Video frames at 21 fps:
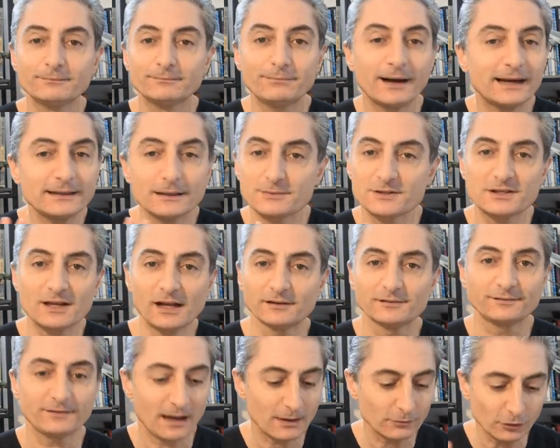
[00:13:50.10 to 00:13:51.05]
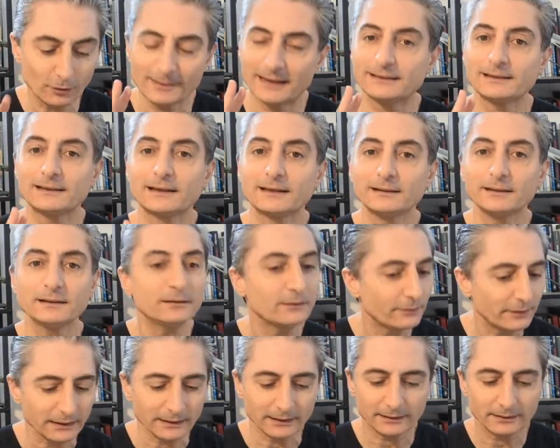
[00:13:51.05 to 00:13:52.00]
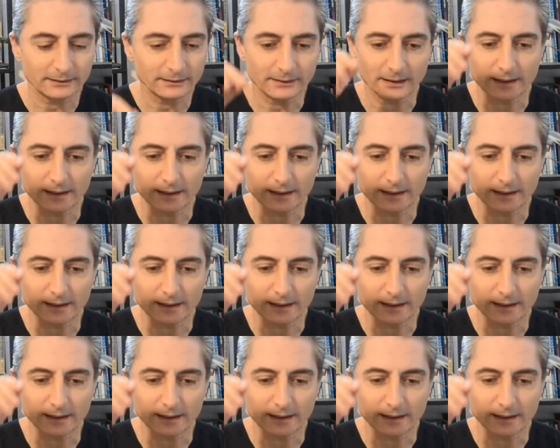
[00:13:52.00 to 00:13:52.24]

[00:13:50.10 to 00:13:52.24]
by themselves, automatically, really.